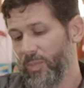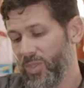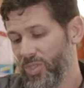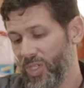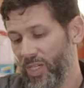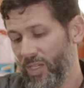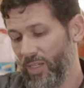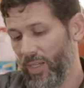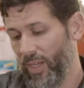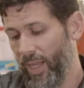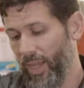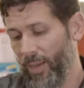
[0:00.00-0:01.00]
machined
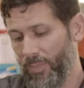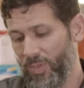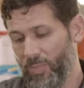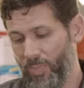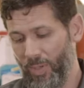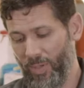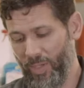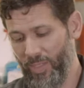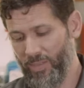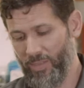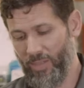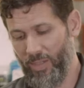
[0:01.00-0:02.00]
capped
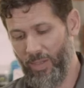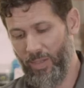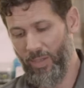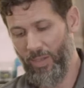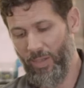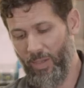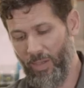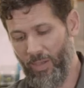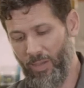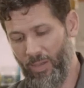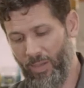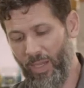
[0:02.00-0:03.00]
bearings,
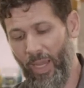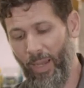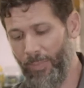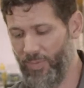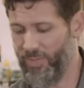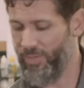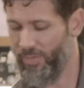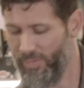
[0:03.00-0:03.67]
caps.